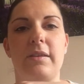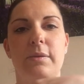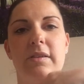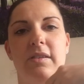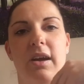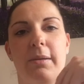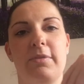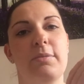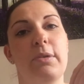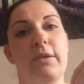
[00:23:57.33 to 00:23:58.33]
this one's time
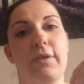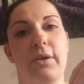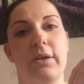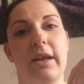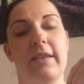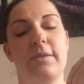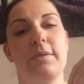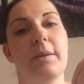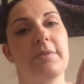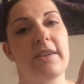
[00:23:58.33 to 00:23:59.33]
to move on, and this
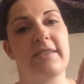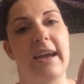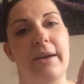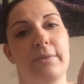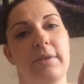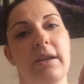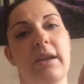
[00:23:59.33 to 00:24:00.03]
was upside down.